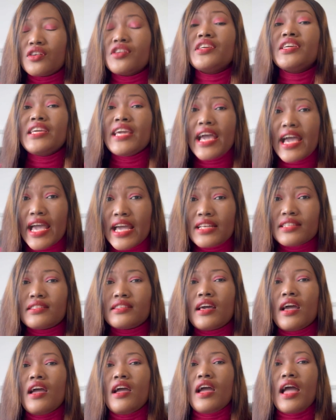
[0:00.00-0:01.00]
Yes,
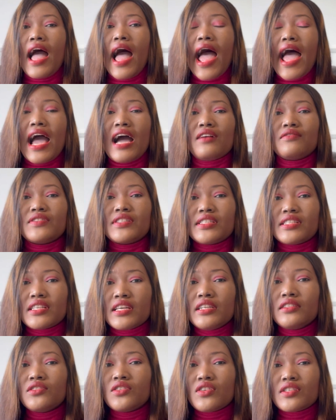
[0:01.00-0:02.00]
I have
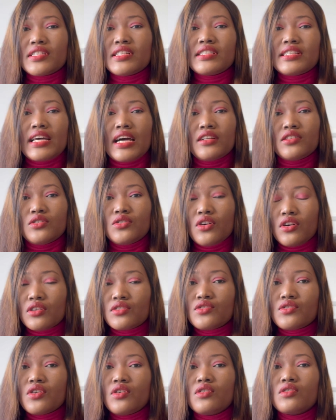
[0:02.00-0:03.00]
seen nurses and
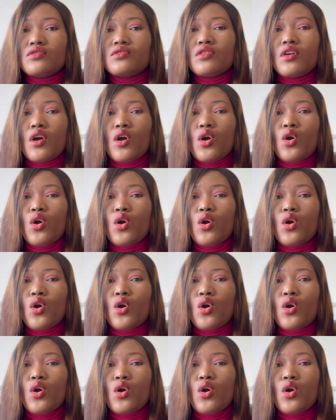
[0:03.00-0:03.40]
doctors